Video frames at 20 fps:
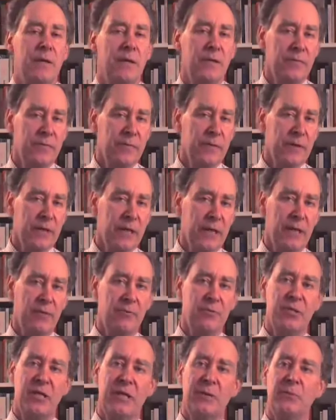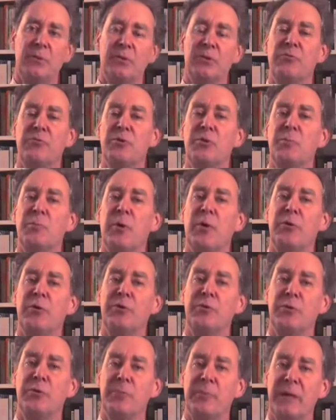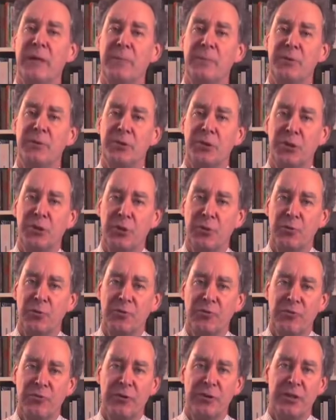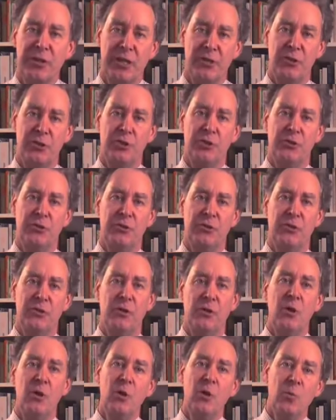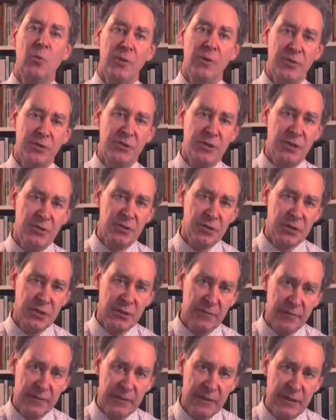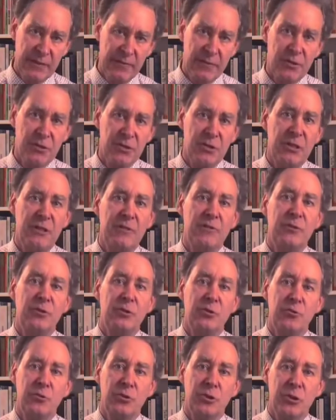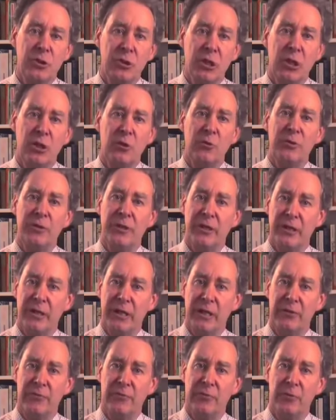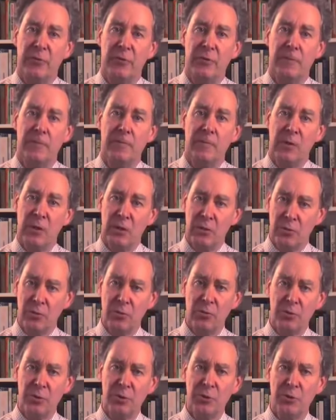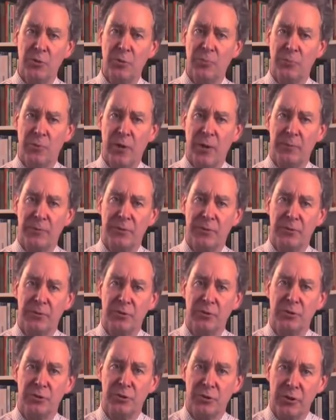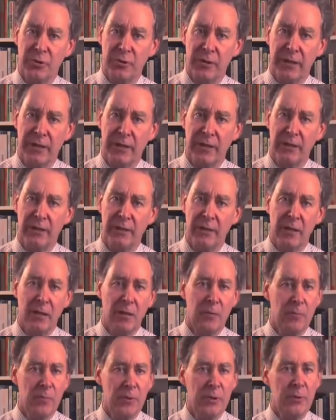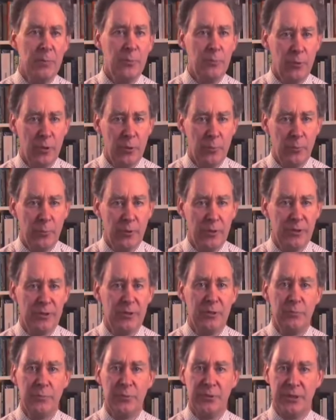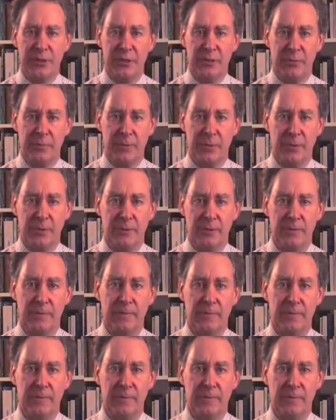If the carer is able to respond to a baby's cues for attention with sensitivity that's neither too slow and neglectful, nor too abrupt and controlling, but appropriate and predictable,